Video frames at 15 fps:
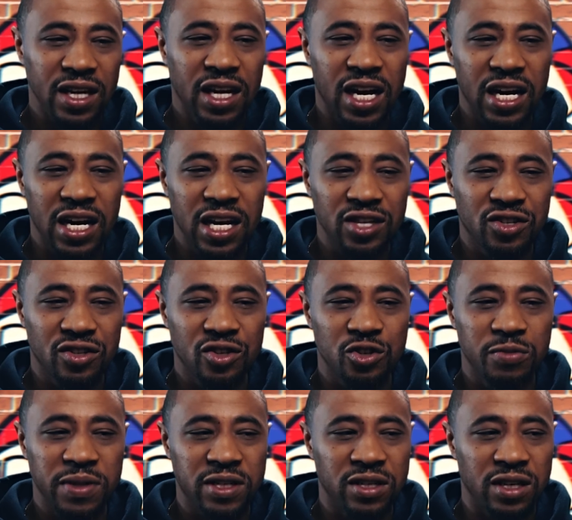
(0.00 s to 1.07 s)
kind of
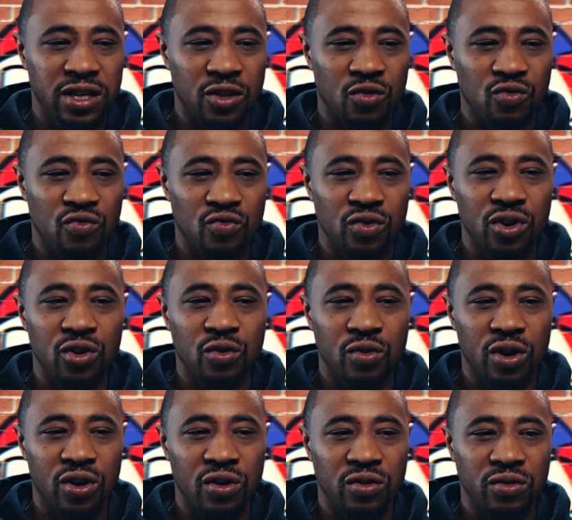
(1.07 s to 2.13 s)
introduced me to the real
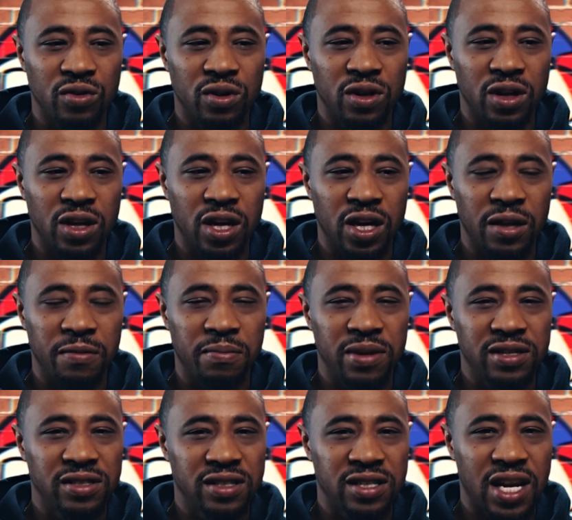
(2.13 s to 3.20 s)
world and the
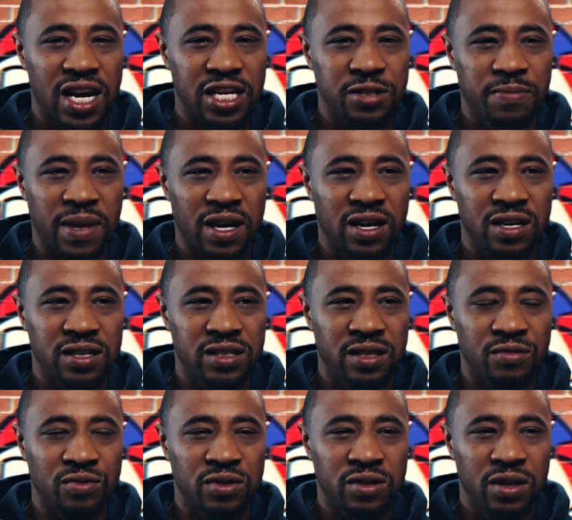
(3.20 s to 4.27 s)
business aspect because
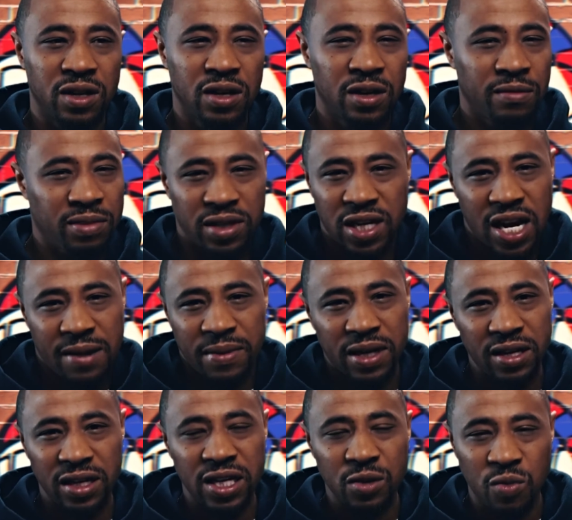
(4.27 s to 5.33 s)
it was
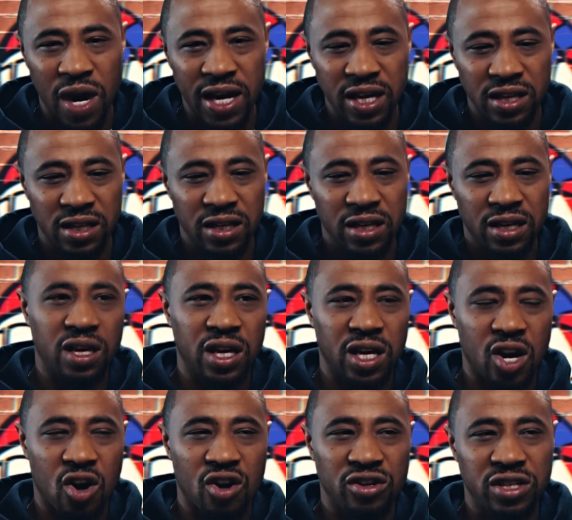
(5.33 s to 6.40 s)
predominantly white.
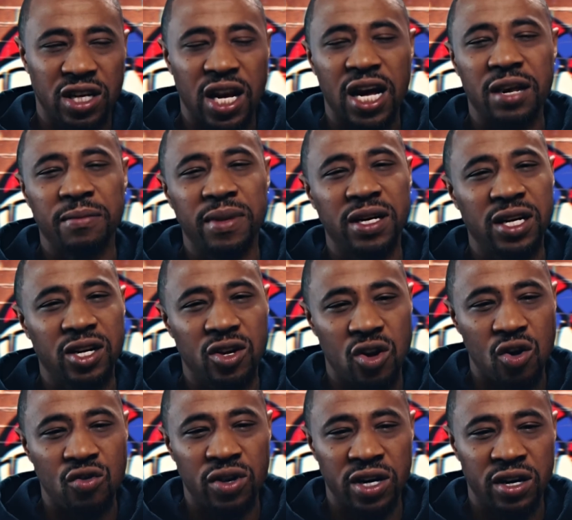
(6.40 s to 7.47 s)
It cost a lot of money to
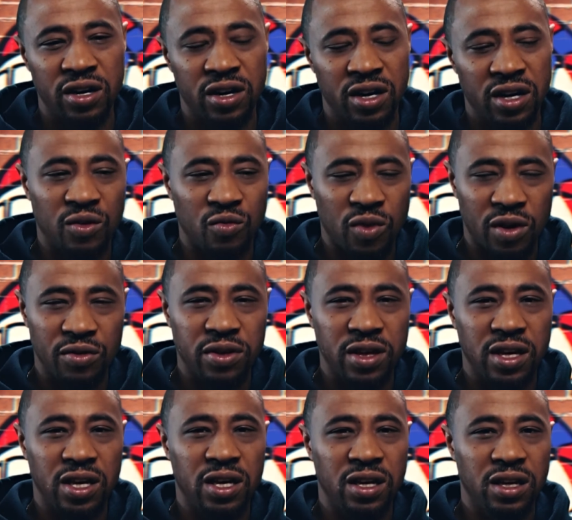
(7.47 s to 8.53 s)
go there,
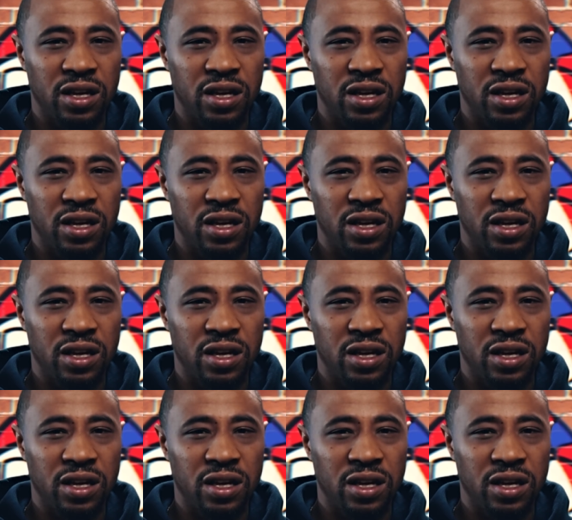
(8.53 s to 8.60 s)
wealthy